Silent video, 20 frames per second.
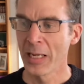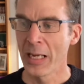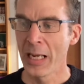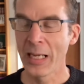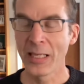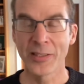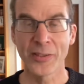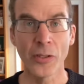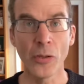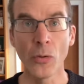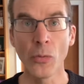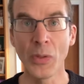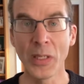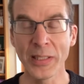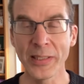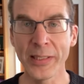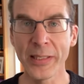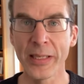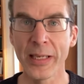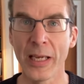And so
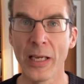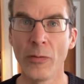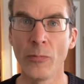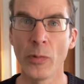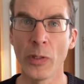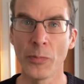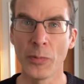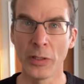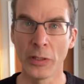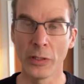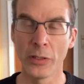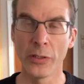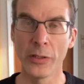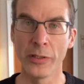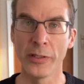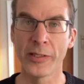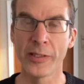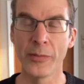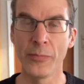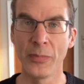once again, we will
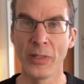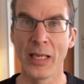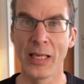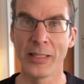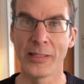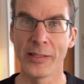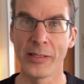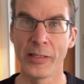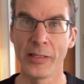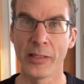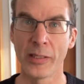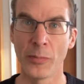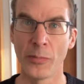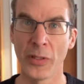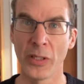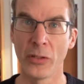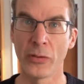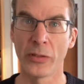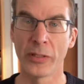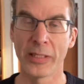learn some lessons
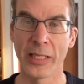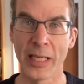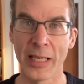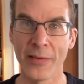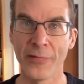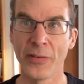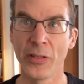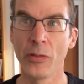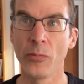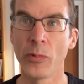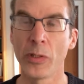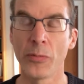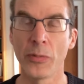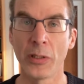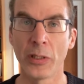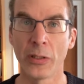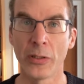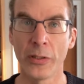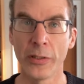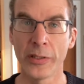about David. We
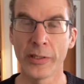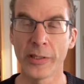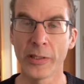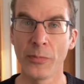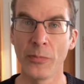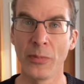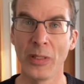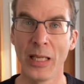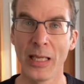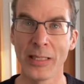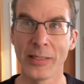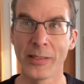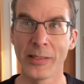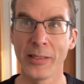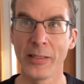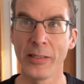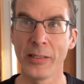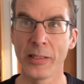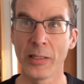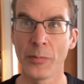will learn some
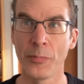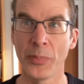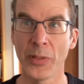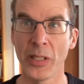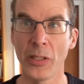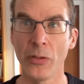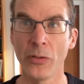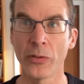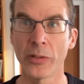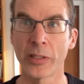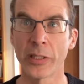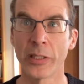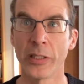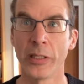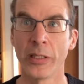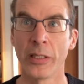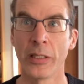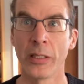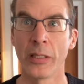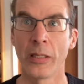lessons about
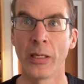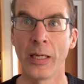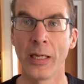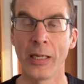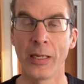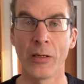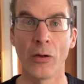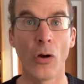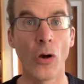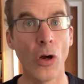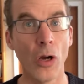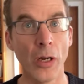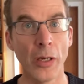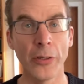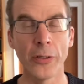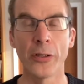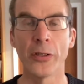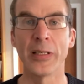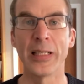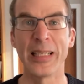uh,
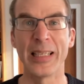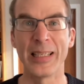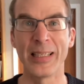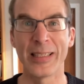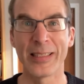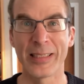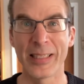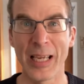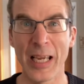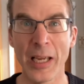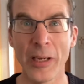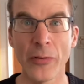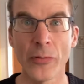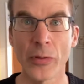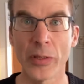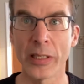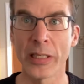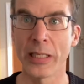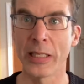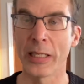honor and
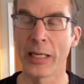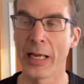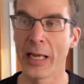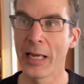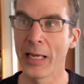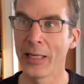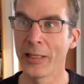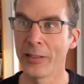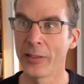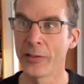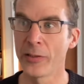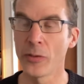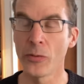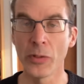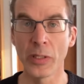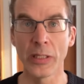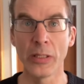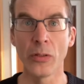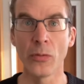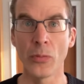integrity and
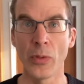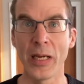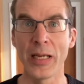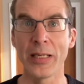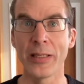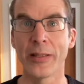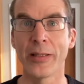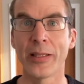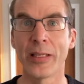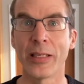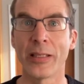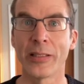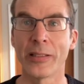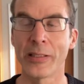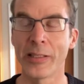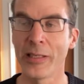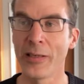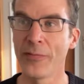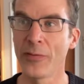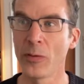doing the right
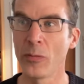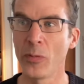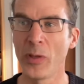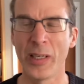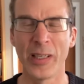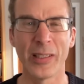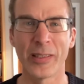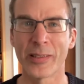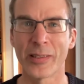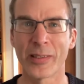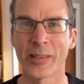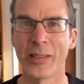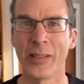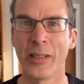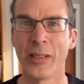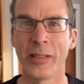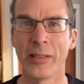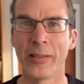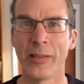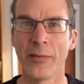things even when it's
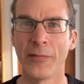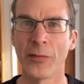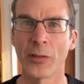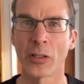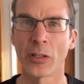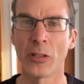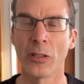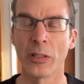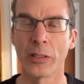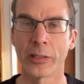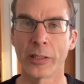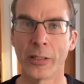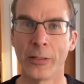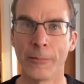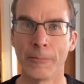difficult.